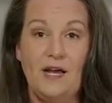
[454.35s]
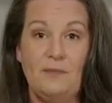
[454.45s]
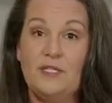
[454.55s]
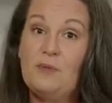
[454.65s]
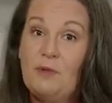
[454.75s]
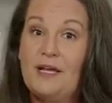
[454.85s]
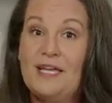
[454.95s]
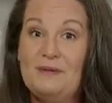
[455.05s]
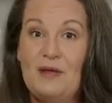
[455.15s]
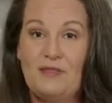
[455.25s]
to plug
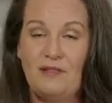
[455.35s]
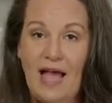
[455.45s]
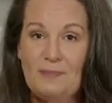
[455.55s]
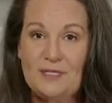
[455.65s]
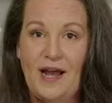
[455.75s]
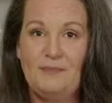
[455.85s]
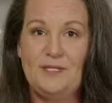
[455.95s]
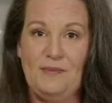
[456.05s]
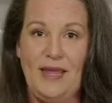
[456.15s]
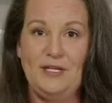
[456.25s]
in the laptop to
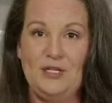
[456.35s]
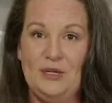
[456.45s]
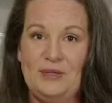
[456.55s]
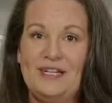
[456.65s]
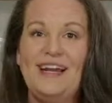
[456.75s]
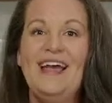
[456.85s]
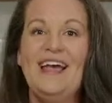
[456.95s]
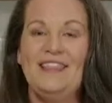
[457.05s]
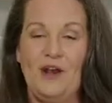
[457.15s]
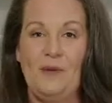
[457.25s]
make sure
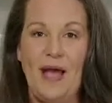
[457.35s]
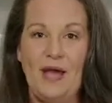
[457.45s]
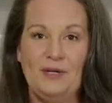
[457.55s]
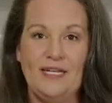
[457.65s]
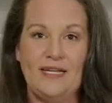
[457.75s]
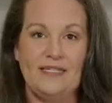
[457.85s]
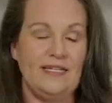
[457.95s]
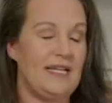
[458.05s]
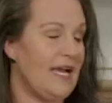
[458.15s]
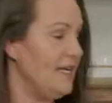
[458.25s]
that our battery doesn't die.